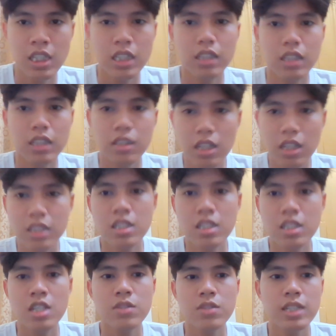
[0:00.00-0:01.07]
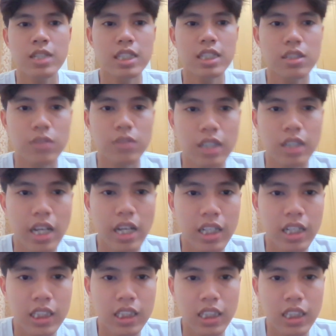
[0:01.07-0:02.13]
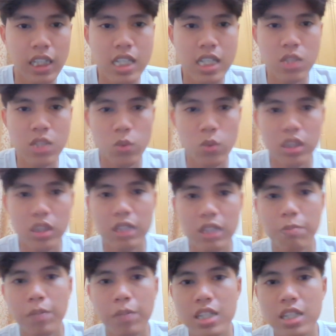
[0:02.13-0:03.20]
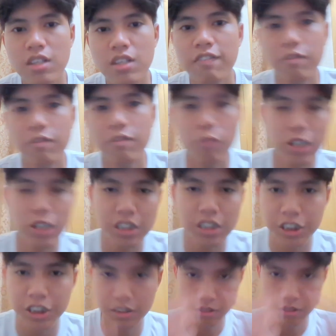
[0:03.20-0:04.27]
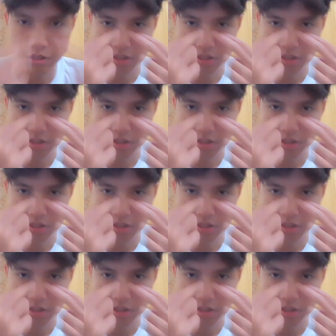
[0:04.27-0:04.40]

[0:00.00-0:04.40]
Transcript: the third sunnah is to direct the guest toward the place of prostration.